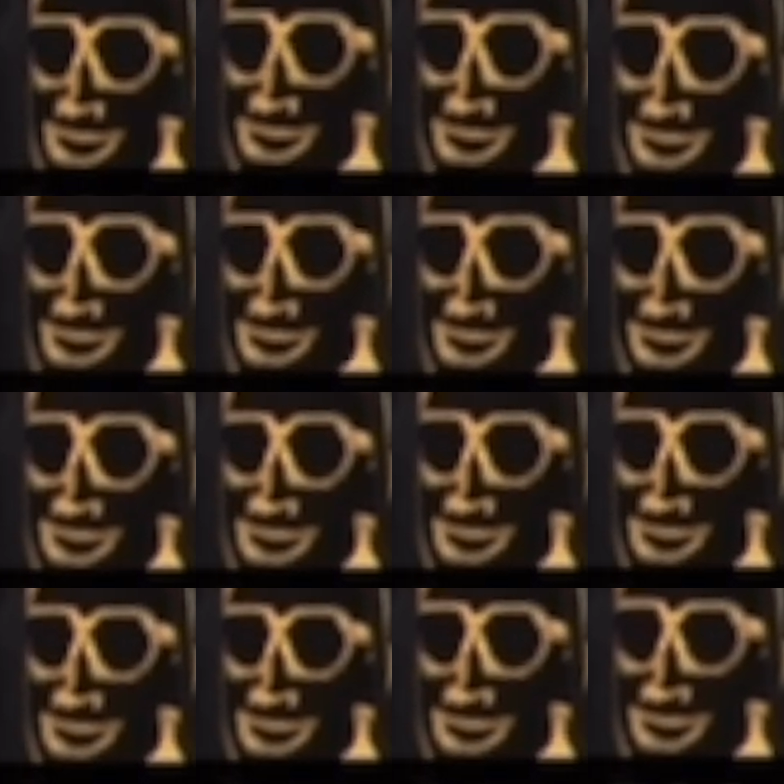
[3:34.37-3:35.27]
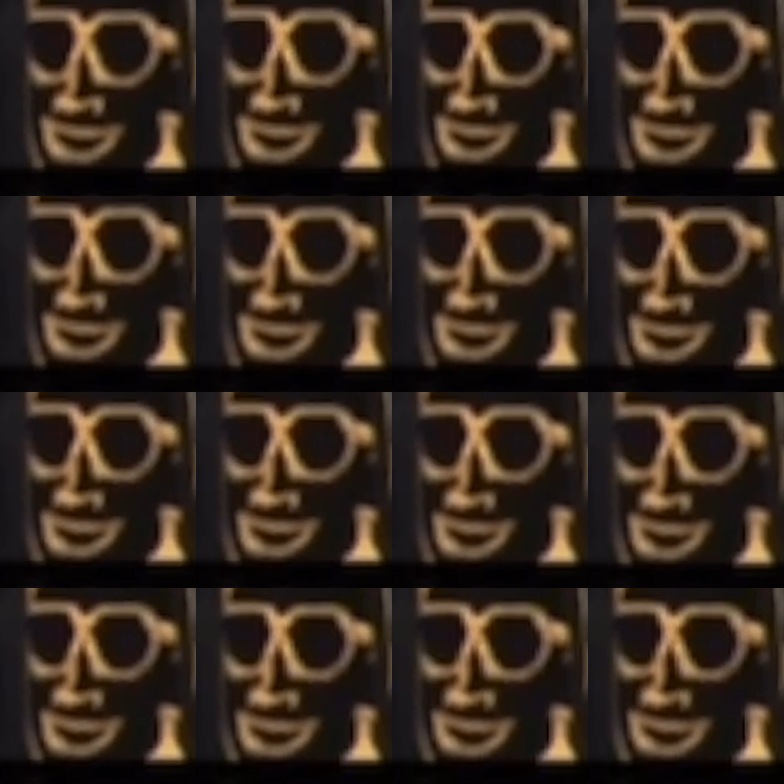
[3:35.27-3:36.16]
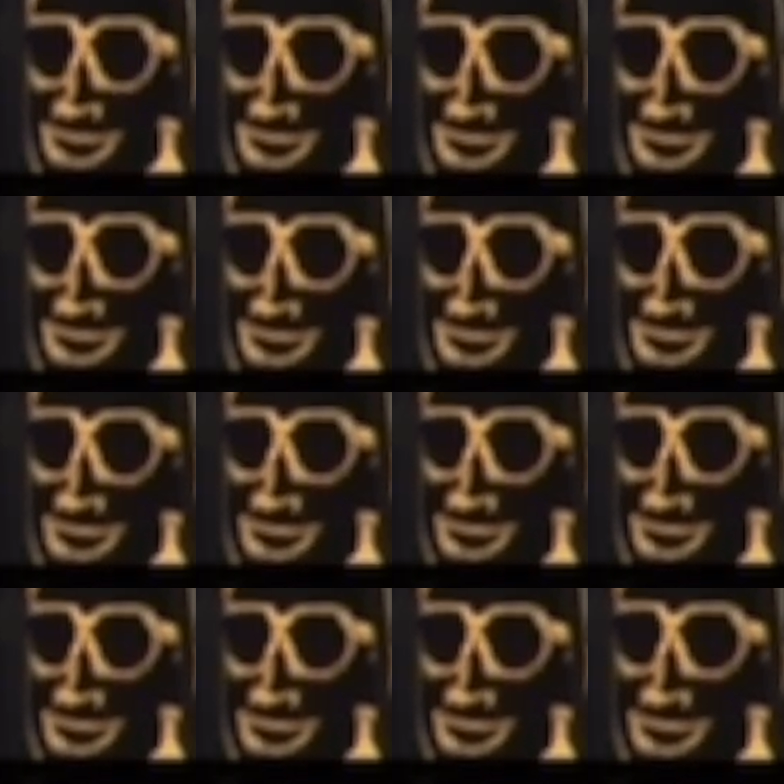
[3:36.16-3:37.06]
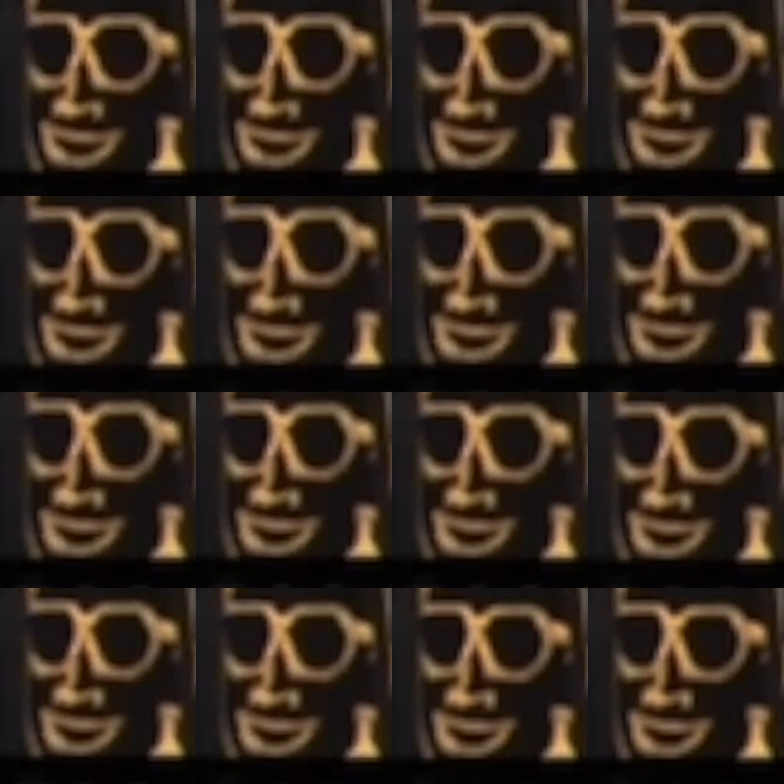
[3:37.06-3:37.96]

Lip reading: (silent)